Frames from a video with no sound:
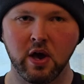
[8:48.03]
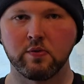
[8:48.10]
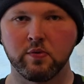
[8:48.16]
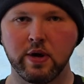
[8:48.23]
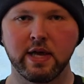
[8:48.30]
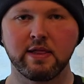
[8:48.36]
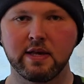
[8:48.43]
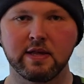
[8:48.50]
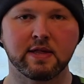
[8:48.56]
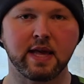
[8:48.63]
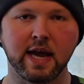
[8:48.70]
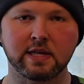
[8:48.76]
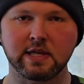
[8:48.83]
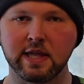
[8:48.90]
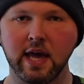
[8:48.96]
When this is
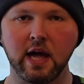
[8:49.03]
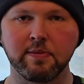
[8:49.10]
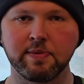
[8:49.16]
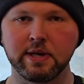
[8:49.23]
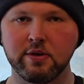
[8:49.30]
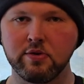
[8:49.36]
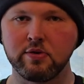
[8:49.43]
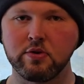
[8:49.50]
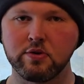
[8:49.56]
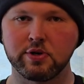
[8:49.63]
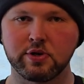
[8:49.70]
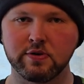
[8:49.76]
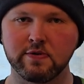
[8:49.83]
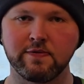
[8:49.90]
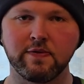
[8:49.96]
actually helping you, you
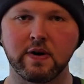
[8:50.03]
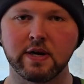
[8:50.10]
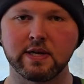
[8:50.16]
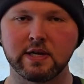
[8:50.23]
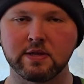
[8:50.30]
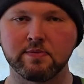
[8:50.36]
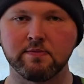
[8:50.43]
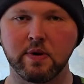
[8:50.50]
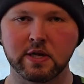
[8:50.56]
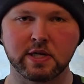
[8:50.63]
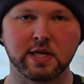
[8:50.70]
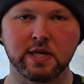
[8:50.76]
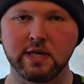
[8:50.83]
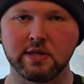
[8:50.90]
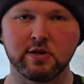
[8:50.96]
should find it's
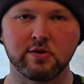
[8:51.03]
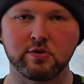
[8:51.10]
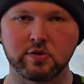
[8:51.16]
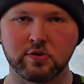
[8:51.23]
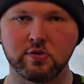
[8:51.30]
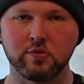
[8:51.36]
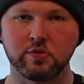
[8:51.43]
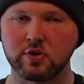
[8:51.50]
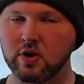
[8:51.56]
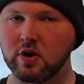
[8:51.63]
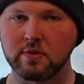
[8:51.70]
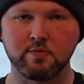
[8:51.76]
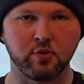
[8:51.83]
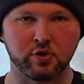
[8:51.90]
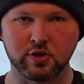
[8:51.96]
much easier to
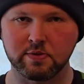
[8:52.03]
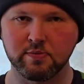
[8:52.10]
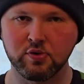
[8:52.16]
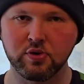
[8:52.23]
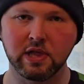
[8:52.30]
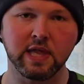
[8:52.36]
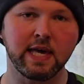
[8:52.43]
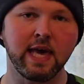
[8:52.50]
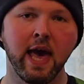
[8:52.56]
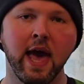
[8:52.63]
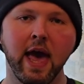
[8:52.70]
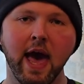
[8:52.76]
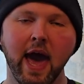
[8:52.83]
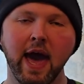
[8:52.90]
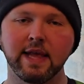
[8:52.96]
turn more smoothly
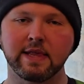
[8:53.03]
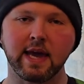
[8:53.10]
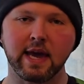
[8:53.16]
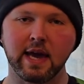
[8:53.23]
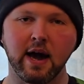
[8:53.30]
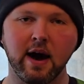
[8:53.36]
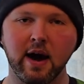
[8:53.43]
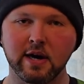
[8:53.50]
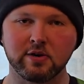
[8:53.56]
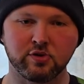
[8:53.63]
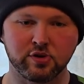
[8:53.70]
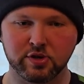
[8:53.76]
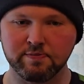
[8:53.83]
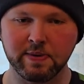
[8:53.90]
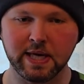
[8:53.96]
at a higher
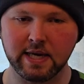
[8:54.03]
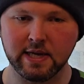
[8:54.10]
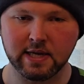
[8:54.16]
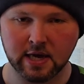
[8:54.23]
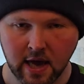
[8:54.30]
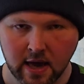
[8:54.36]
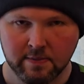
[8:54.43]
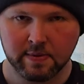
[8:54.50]
speed,